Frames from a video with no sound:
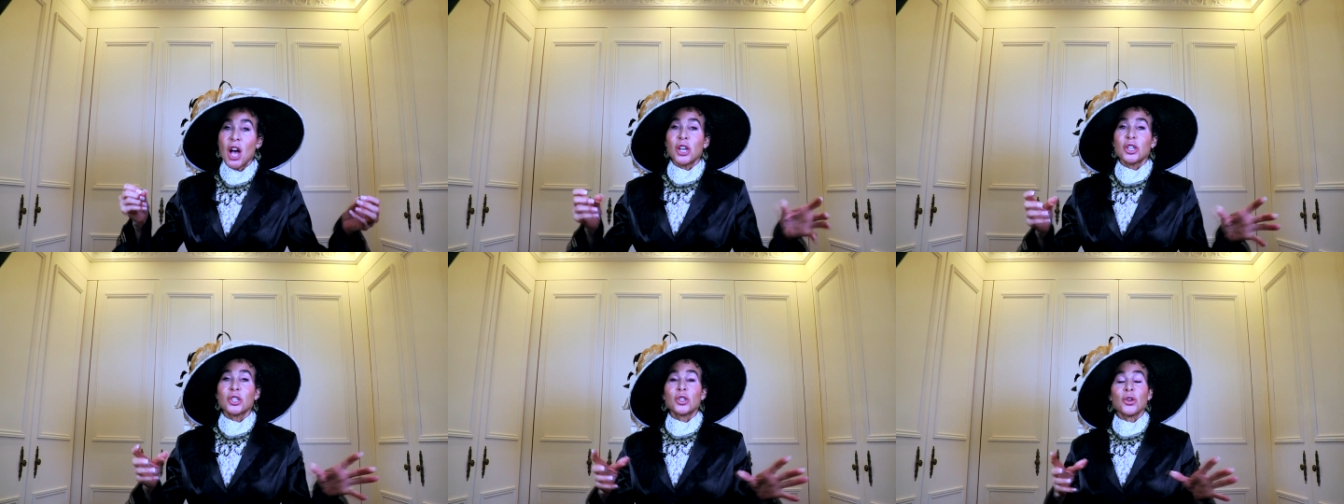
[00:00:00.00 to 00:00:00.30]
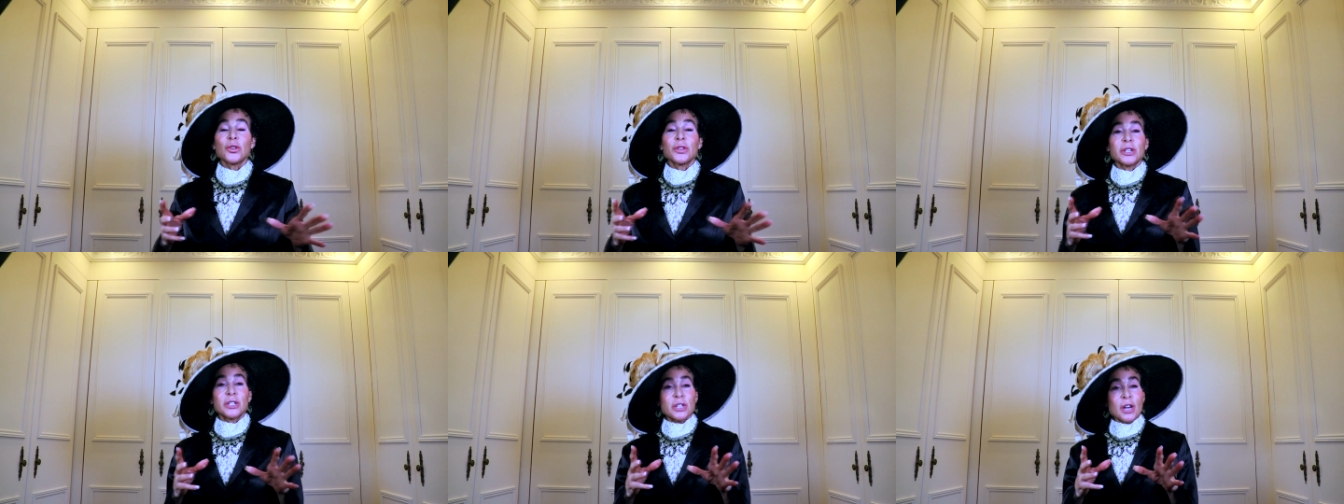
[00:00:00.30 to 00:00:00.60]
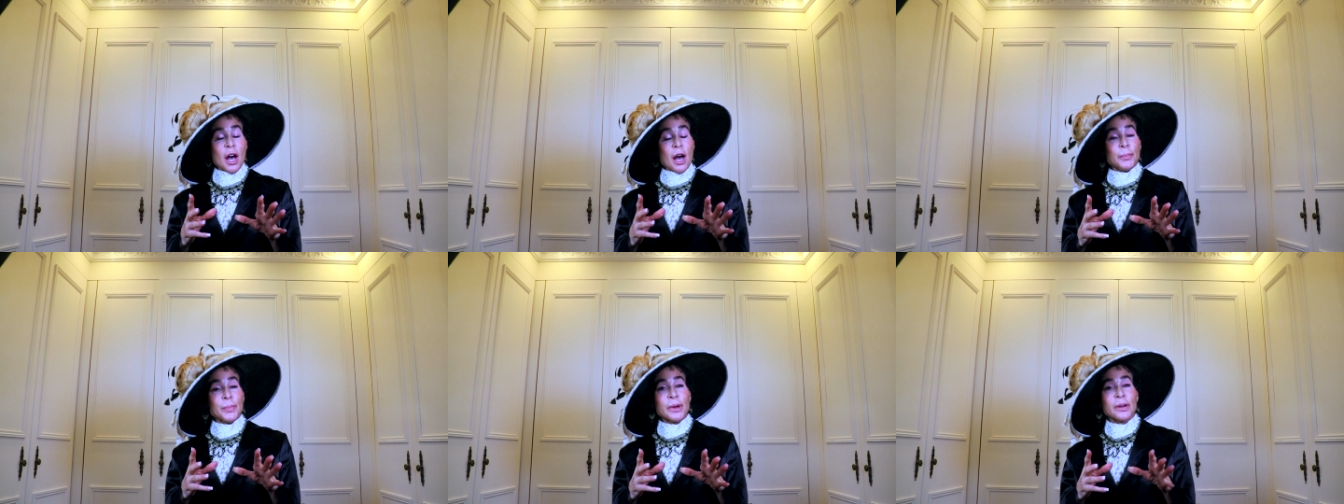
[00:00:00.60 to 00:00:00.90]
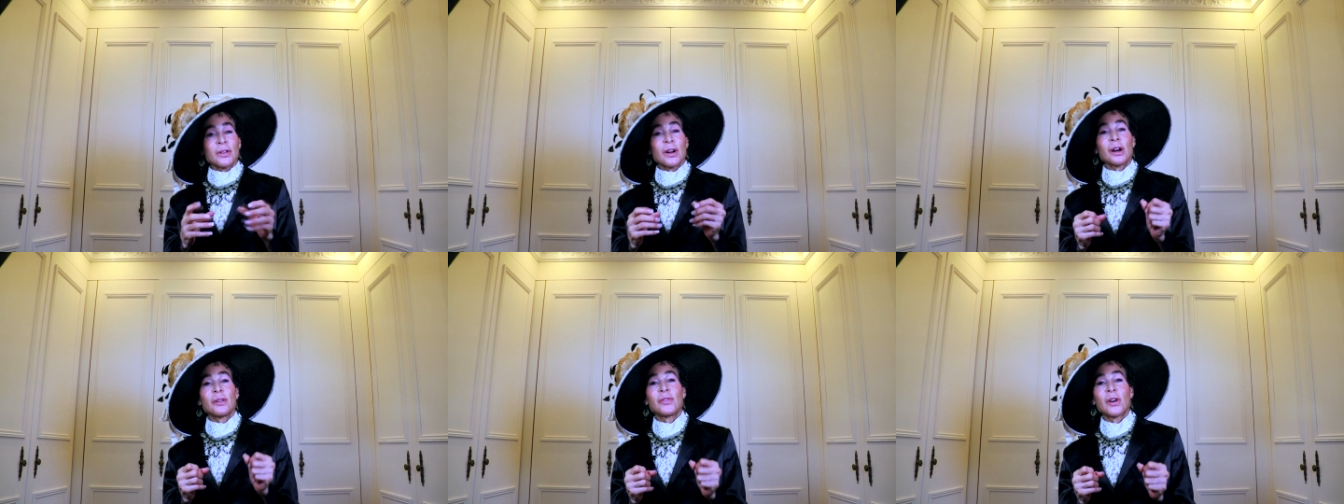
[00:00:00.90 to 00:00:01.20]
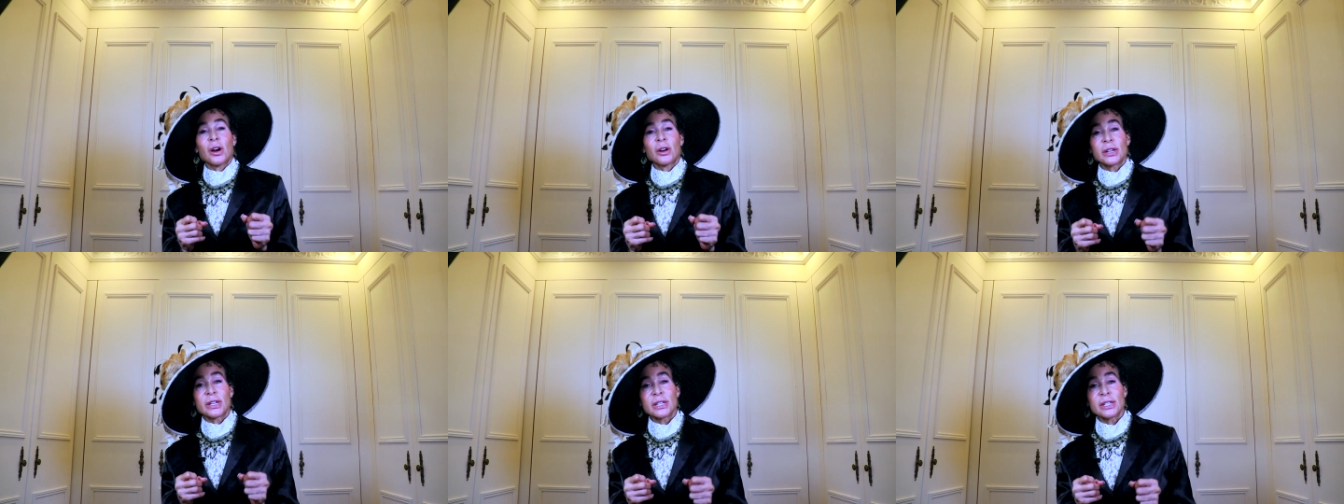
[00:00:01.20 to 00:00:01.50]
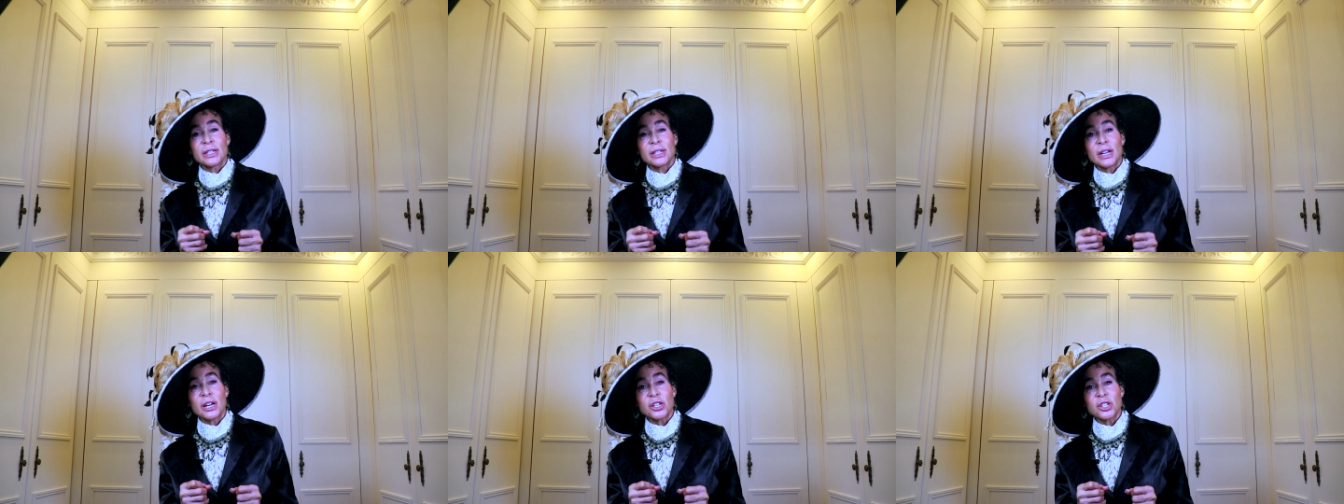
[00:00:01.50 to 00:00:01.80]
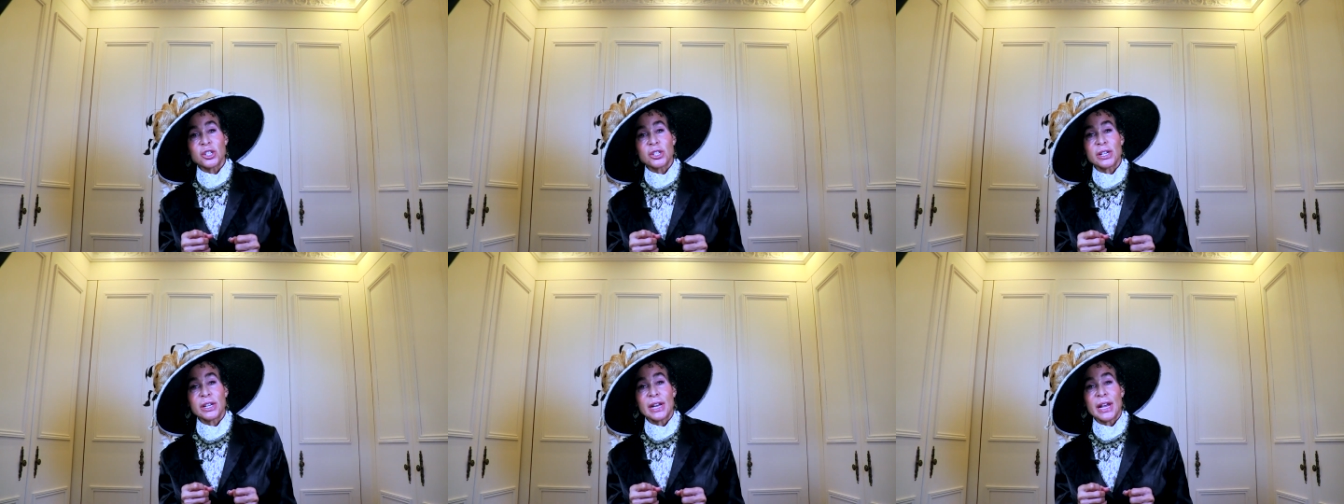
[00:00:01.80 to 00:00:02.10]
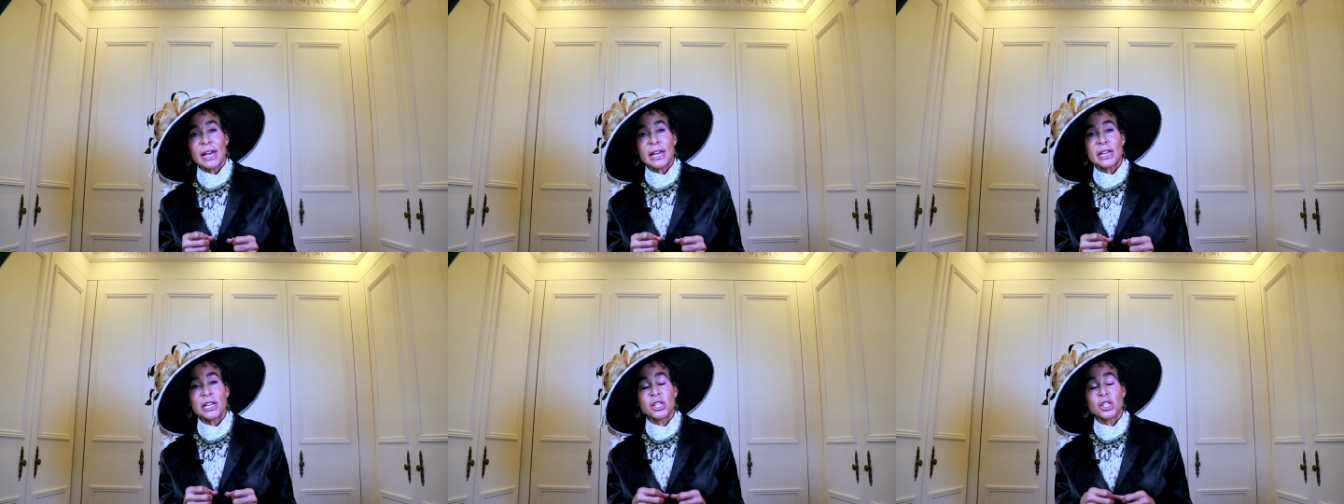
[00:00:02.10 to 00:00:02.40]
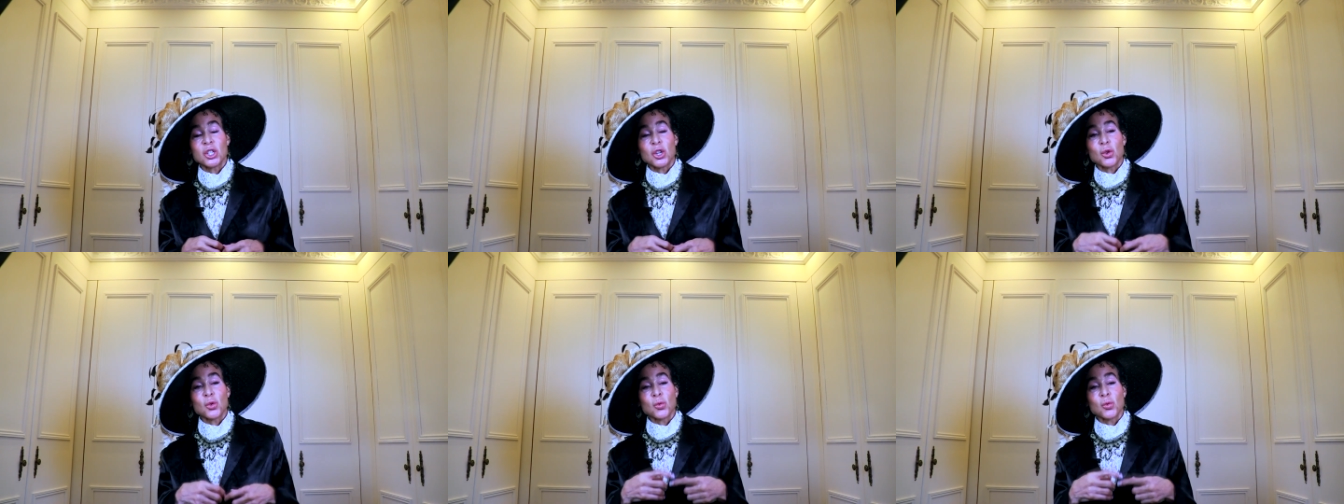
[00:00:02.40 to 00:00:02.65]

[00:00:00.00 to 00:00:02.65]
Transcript: So the topic of our discussion today is